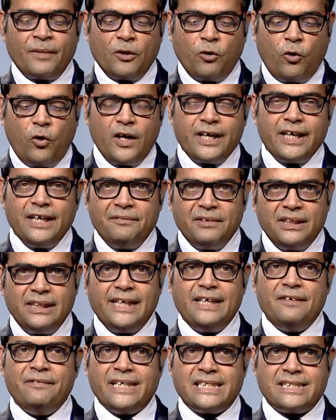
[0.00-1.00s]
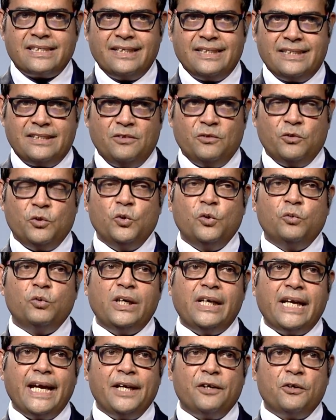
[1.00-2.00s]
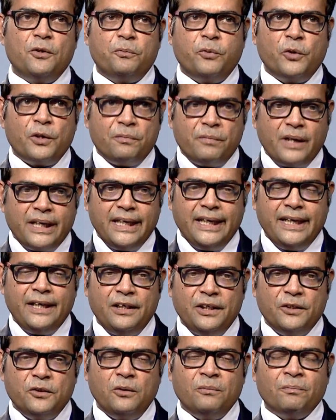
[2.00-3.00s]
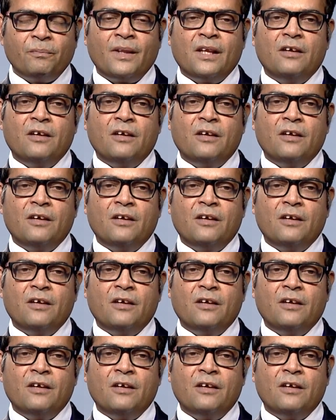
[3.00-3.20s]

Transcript: or even the investors who would like to put money in you